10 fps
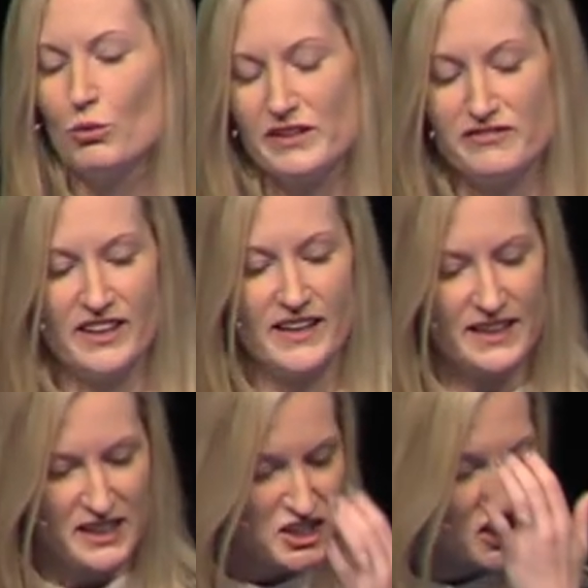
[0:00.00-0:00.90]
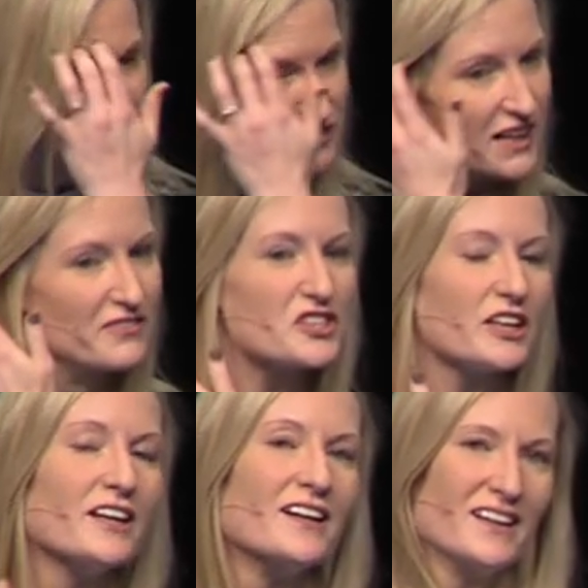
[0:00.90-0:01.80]
We finally achieved
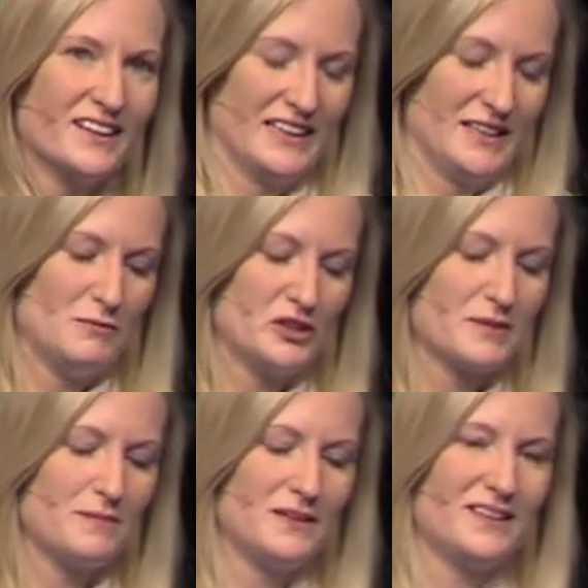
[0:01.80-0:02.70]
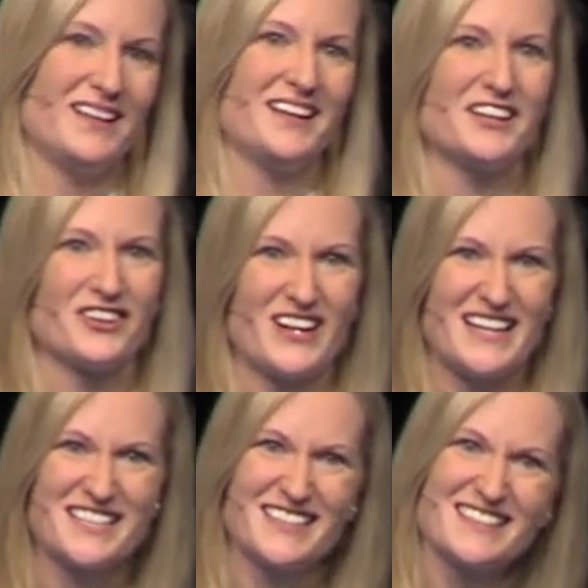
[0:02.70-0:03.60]
after multiple
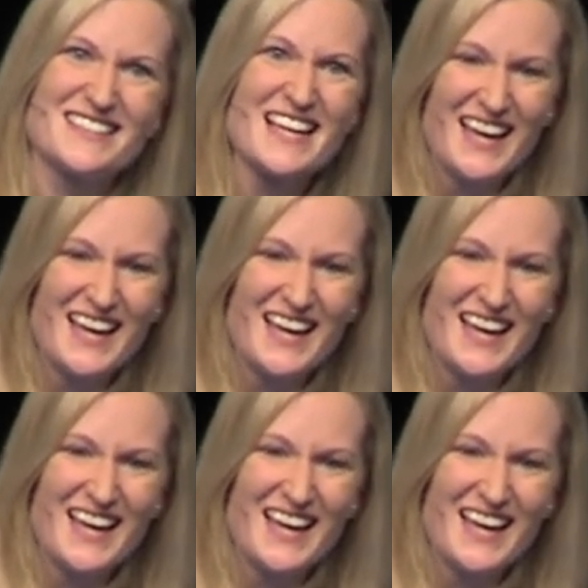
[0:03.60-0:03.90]
iterations.